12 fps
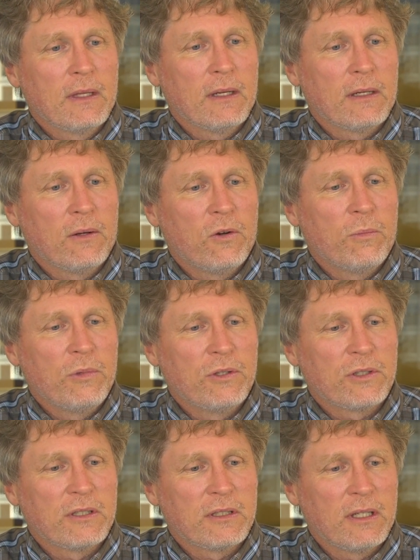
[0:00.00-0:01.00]
home
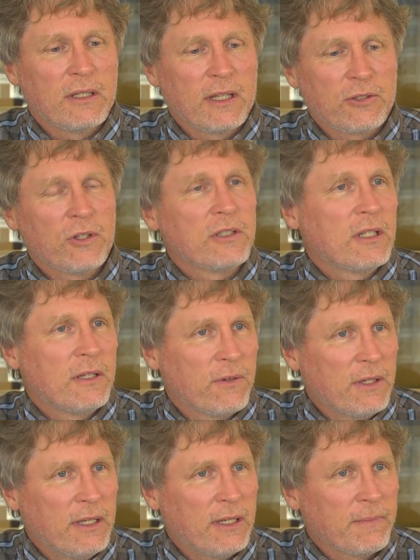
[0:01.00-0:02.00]
uses electricity
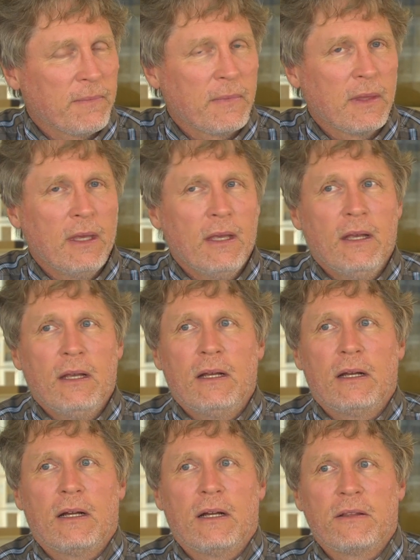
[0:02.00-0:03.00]
for heating.
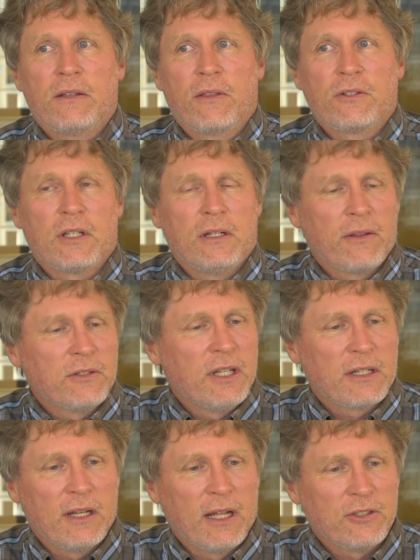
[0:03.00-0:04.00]
Then there's another
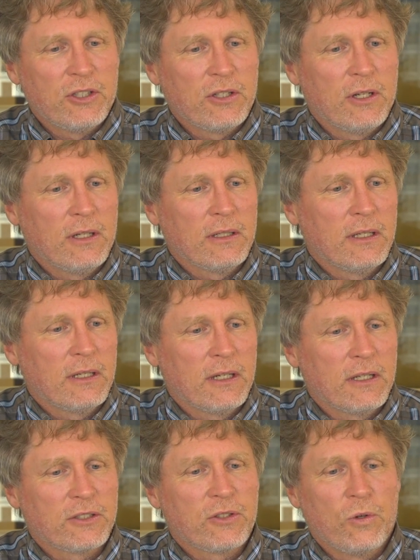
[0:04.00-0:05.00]
technology called
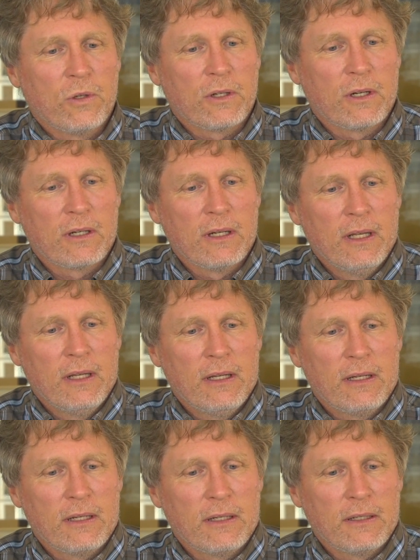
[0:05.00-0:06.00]
solar
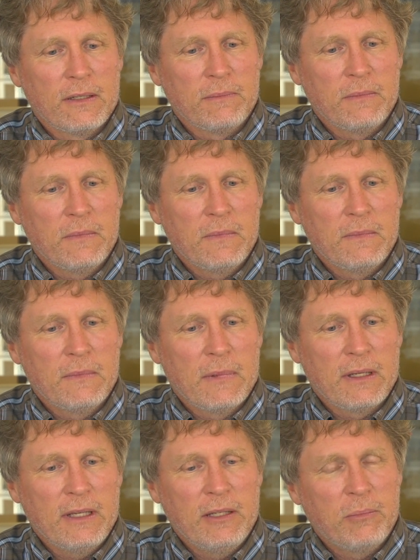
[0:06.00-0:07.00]

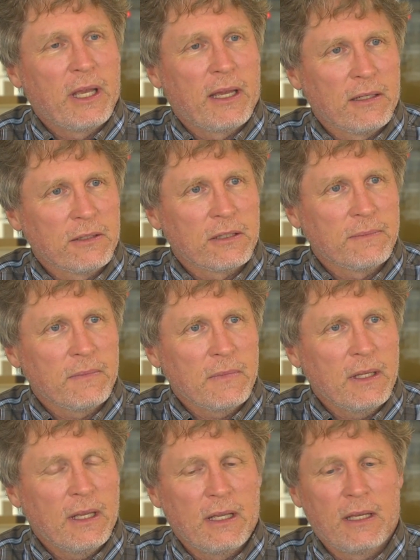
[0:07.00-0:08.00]
heat panels.
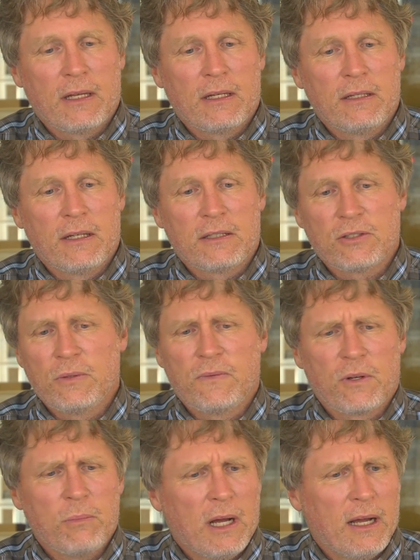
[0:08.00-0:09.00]
And so in
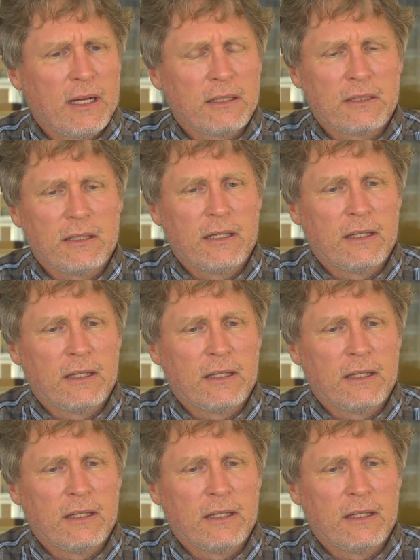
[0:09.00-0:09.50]
Vermont,